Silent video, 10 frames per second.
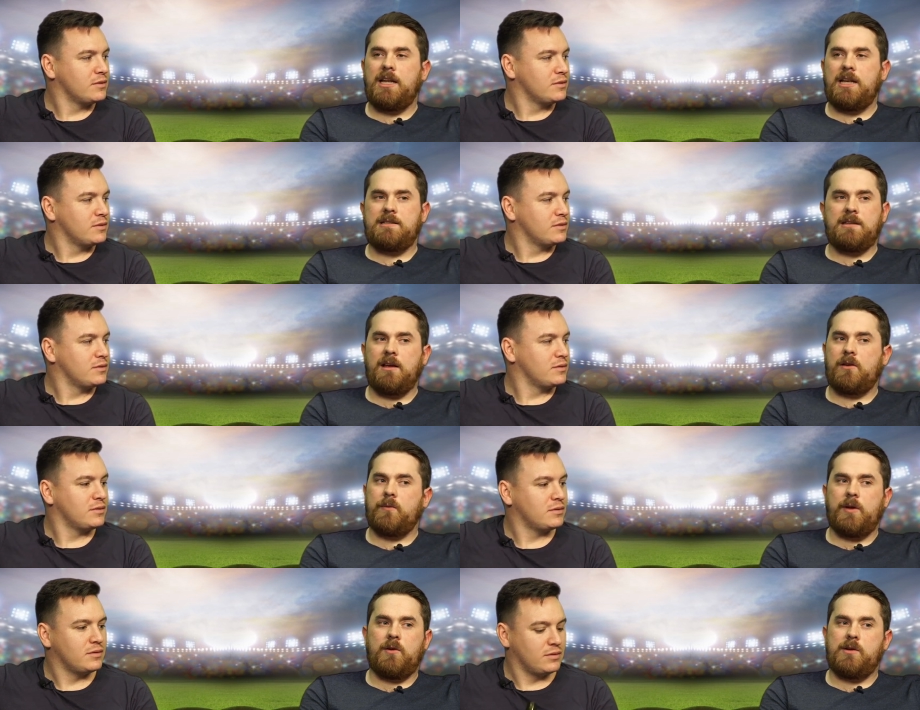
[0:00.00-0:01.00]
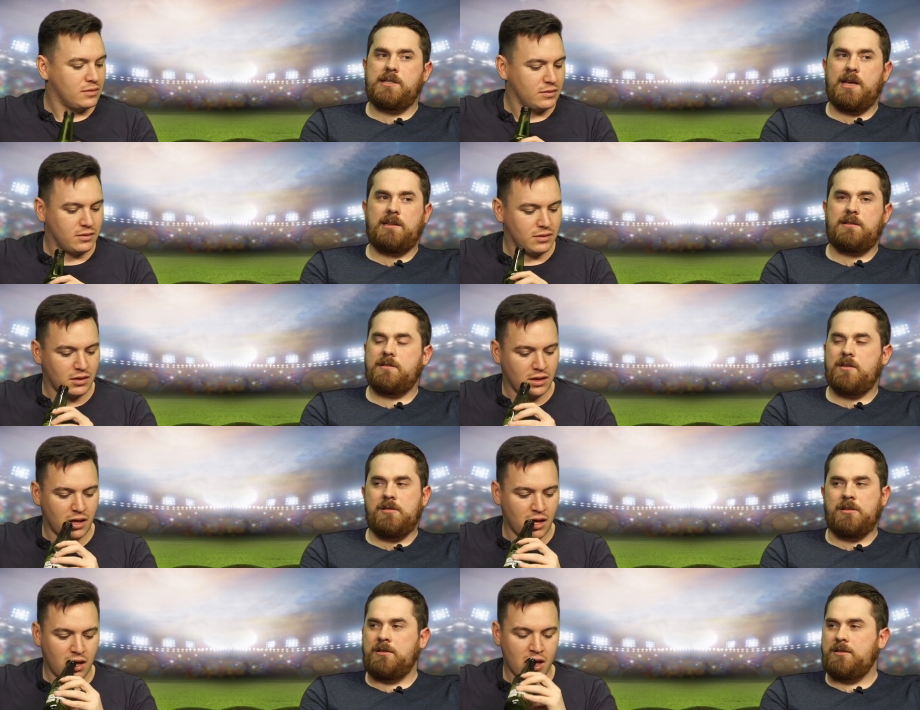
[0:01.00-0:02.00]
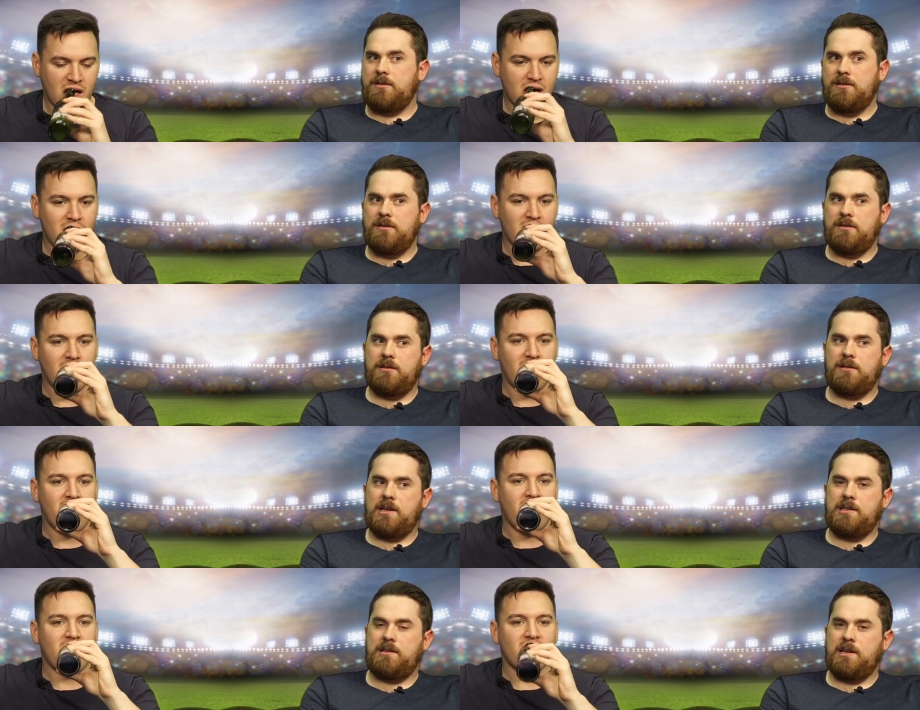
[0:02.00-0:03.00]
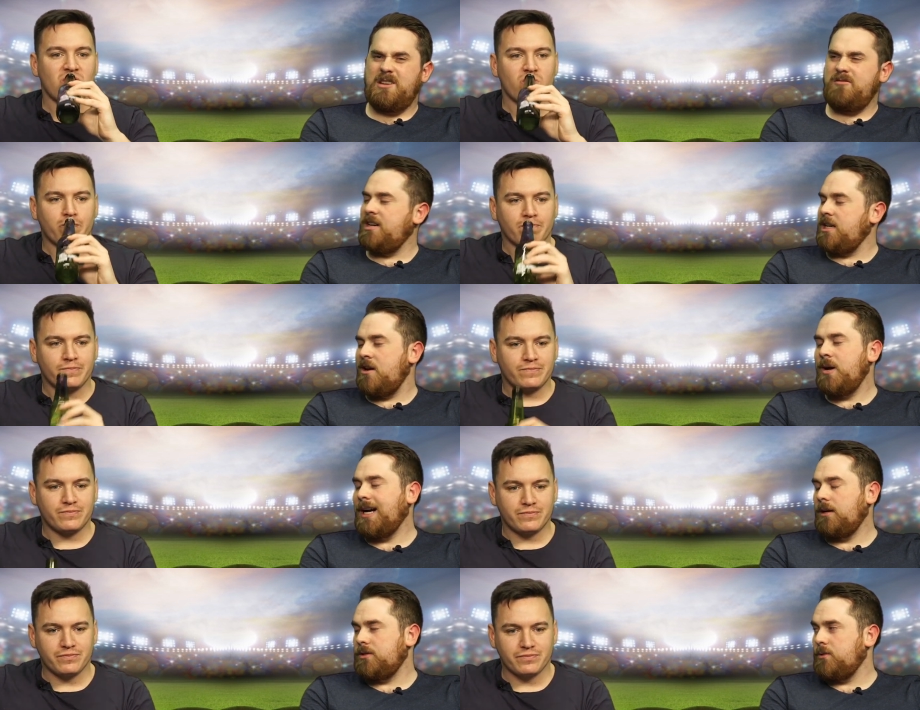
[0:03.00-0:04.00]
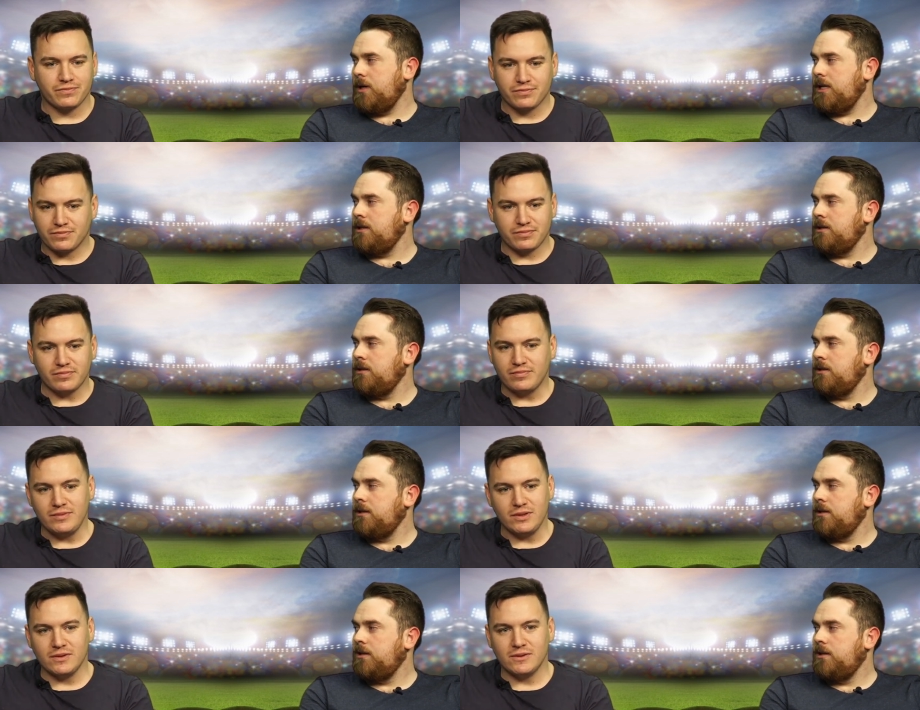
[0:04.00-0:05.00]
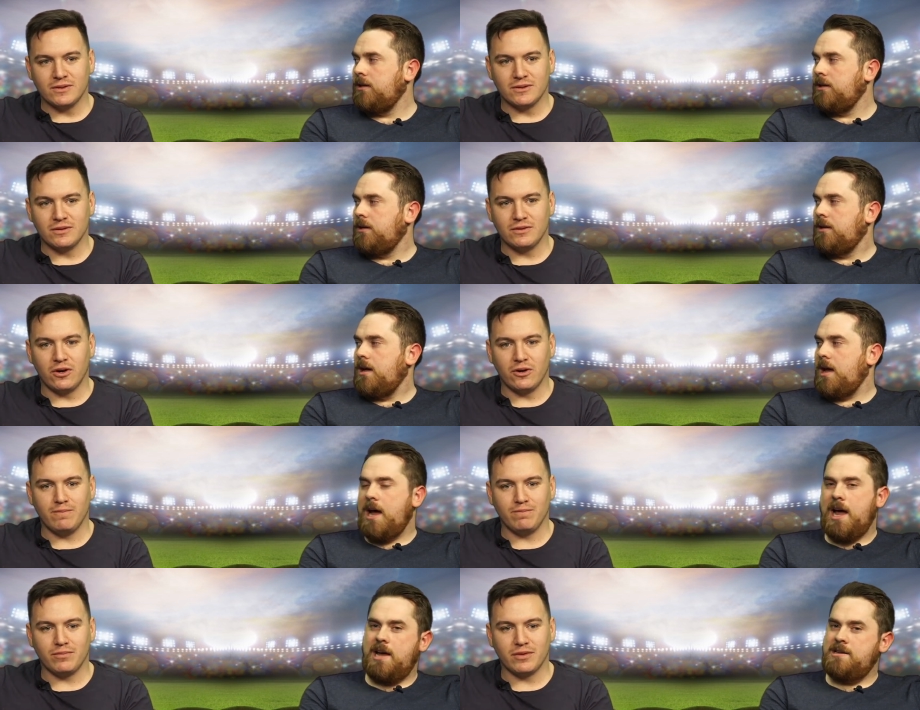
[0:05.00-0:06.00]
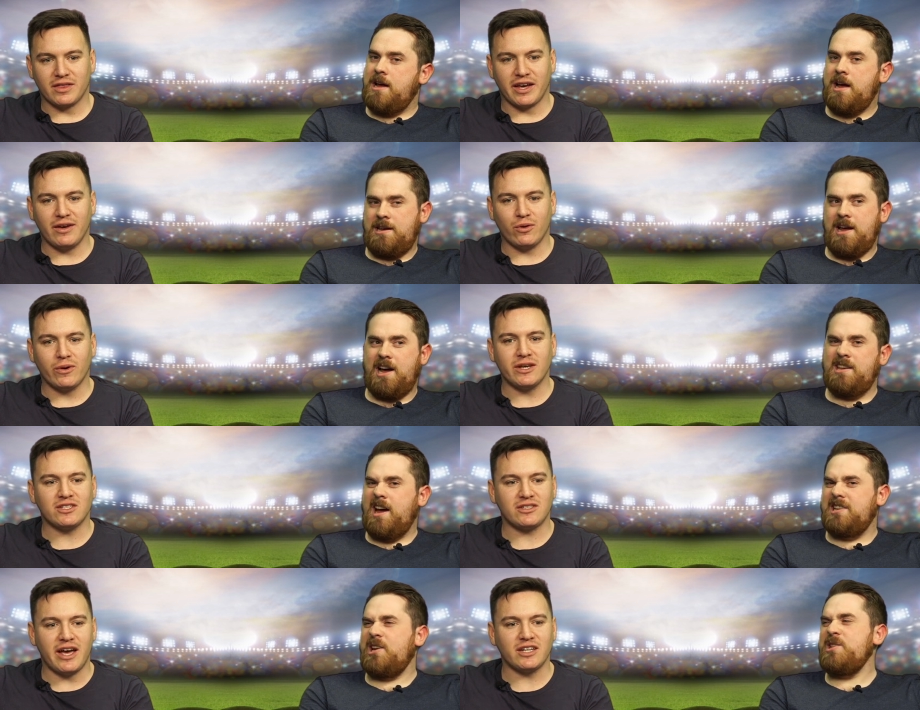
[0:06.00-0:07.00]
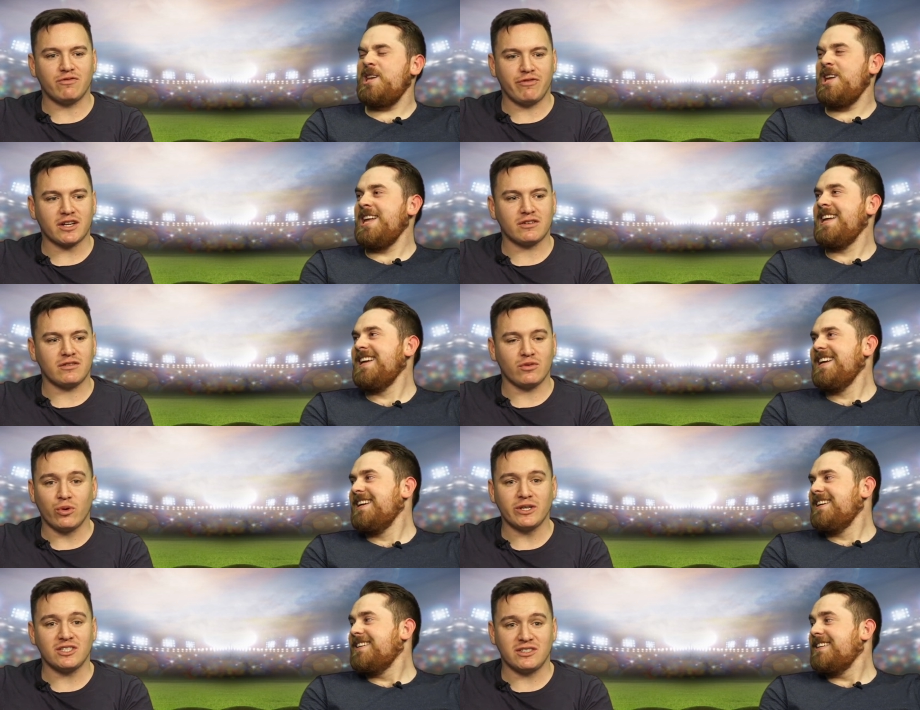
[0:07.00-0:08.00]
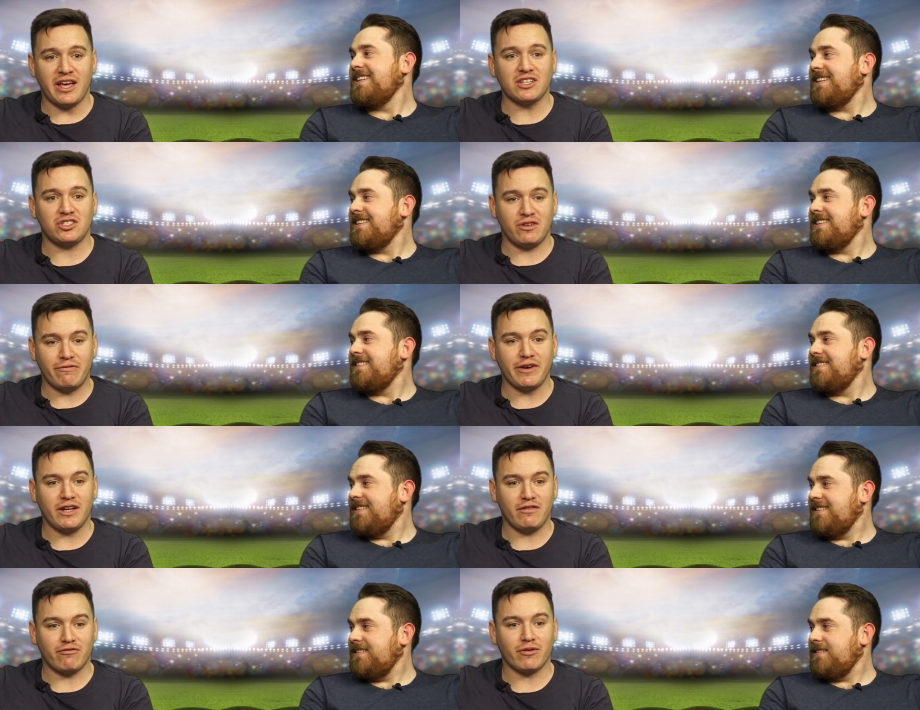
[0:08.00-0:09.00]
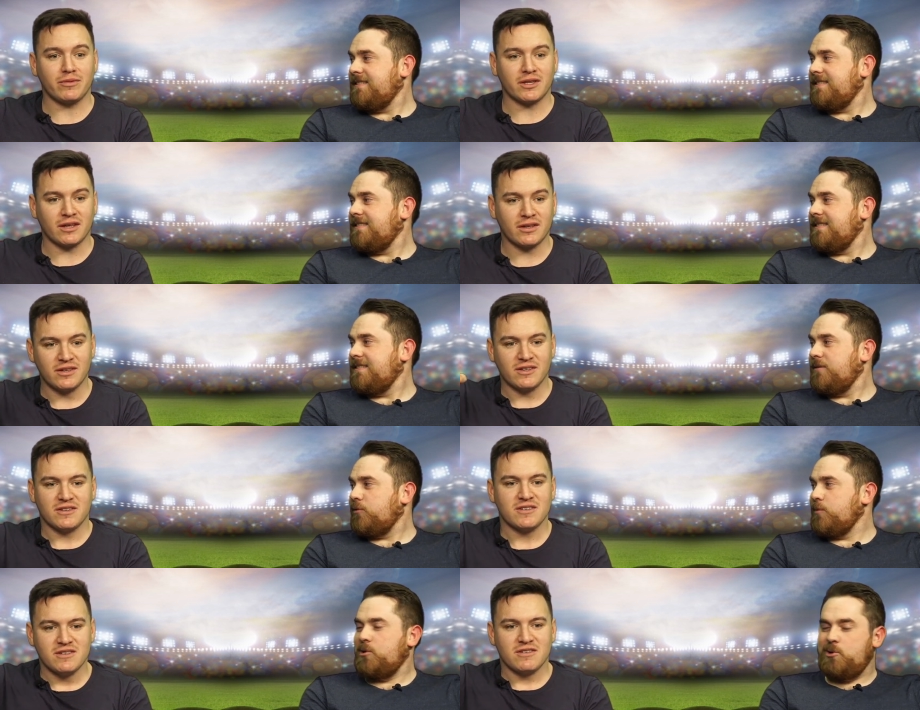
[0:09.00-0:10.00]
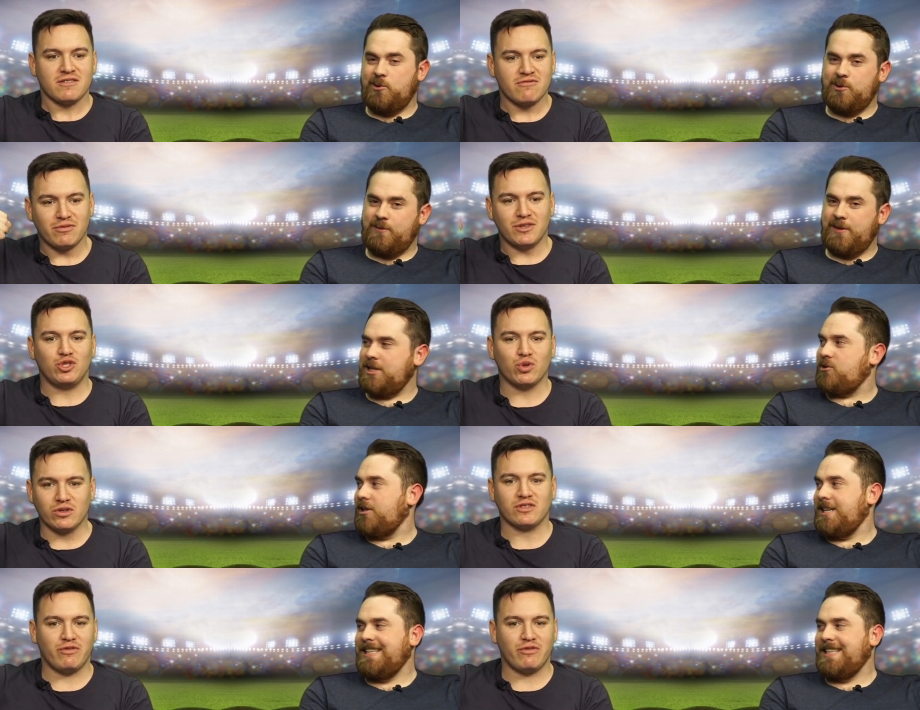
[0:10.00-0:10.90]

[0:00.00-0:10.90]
Speaker 1: it's like we always say, Scotland, they, they don't really know how to win.
Speaker 2: No, and they I, always I, I snatch I vic always snatch defeat from the from the jaws of from victory. The jaws